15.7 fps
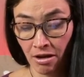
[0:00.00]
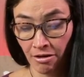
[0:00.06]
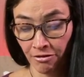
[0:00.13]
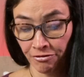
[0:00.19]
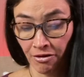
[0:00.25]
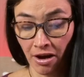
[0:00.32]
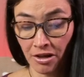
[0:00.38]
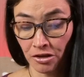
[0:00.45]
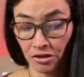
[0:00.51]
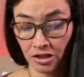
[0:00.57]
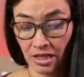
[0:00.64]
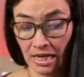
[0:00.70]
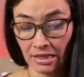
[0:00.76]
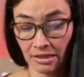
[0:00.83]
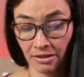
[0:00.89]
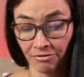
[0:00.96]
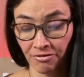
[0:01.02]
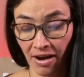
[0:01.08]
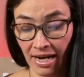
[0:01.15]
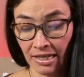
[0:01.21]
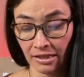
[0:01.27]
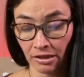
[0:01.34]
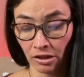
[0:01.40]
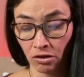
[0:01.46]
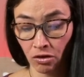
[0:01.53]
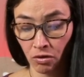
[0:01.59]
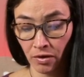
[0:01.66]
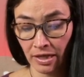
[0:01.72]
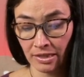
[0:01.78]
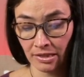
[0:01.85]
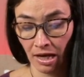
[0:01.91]
Father Zhang divided the
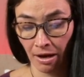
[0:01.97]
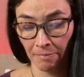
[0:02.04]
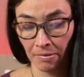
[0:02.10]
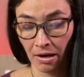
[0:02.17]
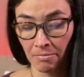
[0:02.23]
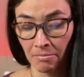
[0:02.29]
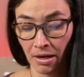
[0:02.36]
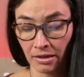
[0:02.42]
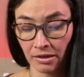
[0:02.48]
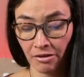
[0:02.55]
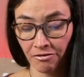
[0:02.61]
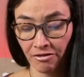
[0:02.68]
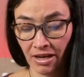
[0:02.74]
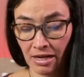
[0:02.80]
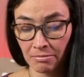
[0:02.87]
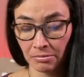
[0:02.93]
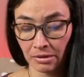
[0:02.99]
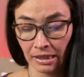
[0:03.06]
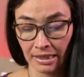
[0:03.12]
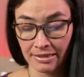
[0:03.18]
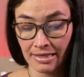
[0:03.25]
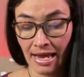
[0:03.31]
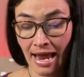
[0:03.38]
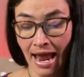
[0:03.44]
coins up among the families,